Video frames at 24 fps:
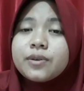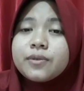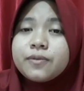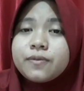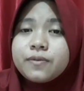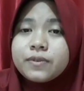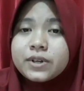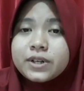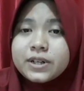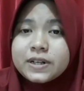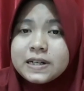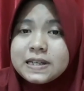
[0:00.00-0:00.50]

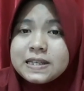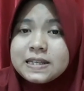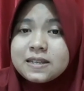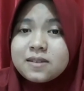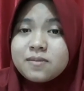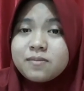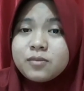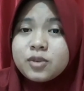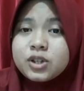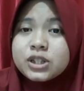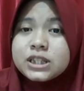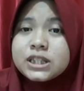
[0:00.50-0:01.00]
first,
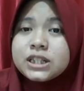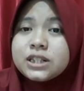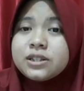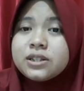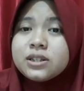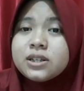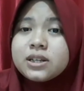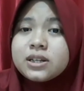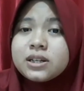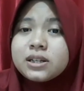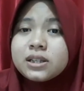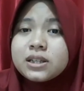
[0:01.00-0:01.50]

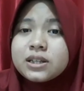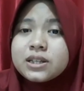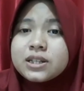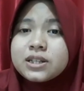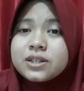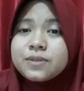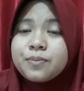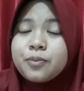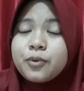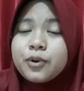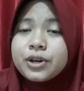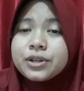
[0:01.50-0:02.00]
modern English
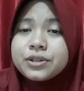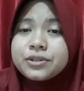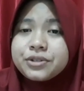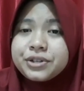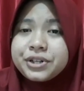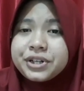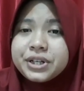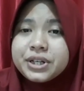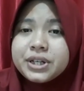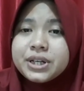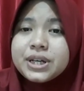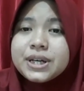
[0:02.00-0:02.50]

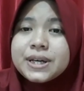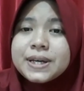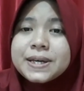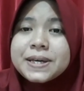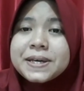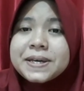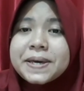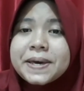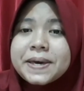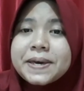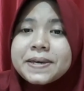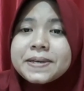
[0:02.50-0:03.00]
poetry
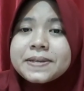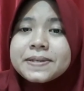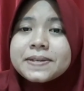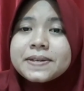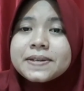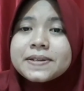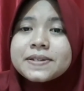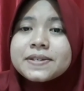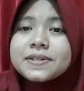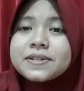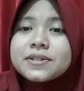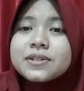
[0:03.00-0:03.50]
is
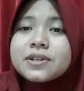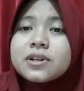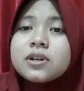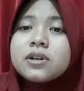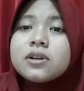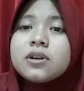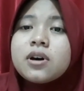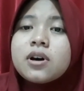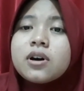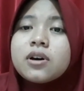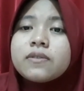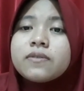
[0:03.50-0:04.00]
a sort
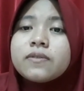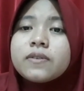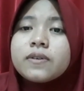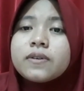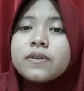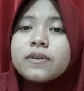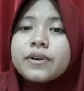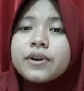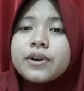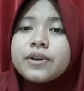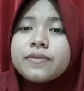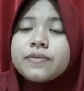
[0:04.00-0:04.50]
of
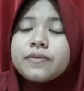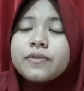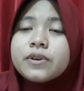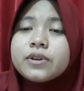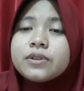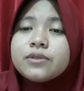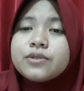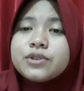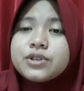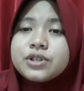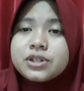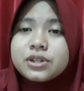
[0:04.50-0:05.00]

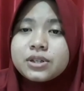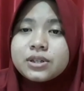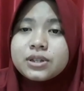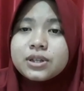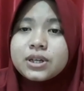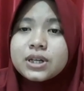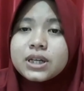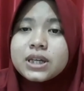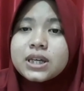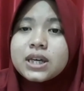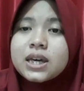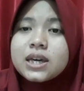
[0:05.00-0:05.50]
revolution
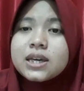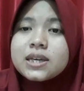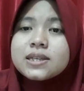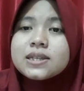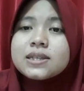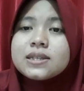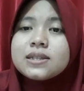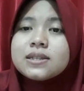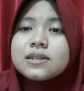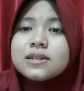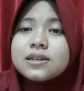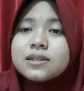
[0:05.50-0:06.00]

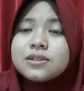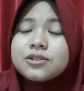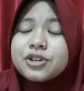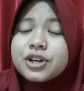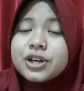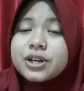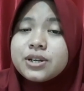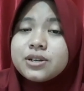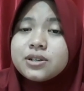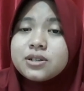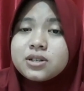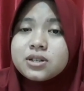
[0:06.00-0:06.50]
against the
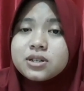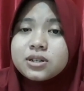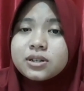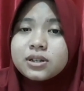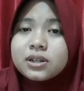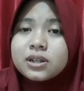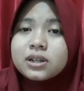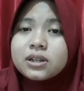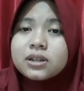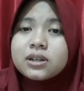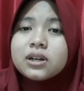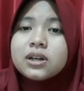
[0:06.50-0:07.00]
traditional
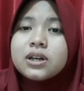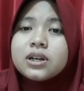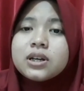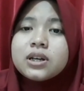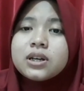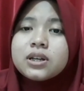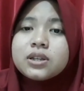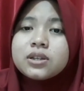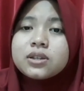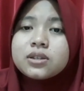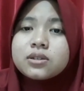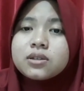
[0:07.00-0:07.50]

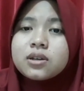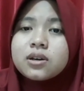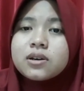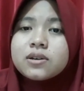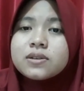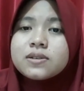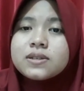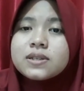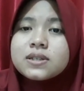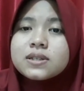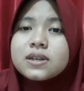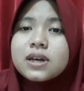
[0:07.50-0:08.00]

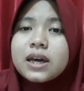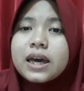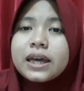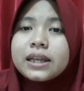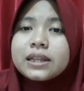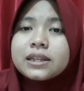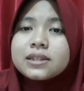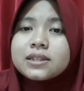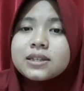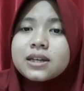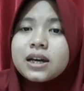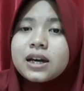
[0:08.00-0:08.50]
thoughts and
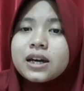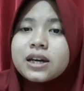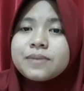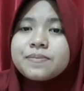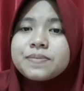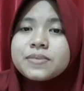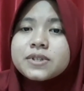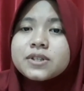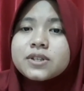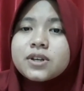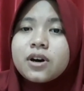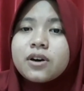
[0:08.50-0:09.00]

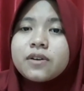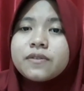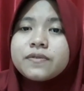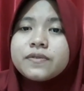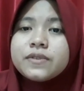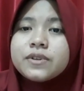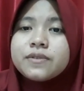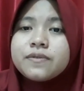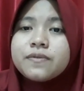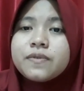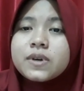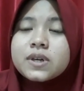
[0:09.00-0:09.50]
types of
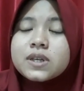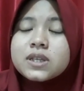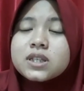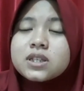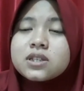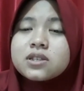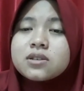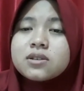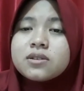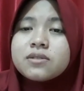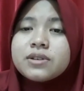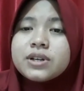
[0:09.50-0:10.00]
the
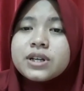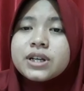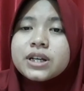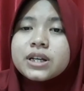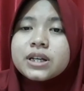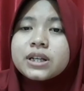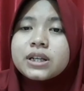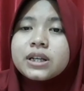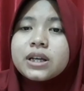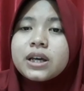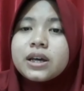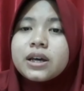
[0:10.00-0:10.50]

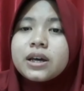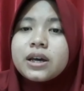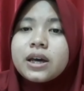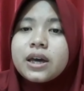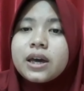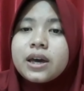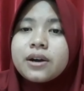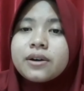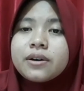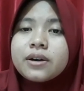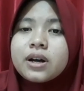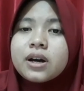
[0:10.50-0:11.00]
Victorian
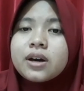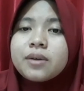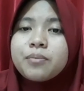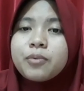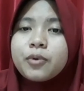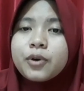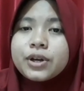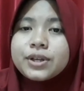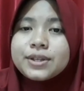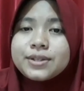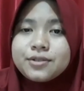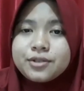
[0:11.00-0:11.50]
era
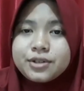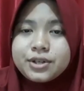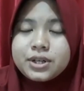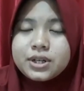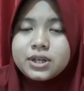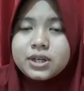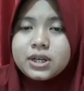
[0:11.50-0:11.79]
poetry.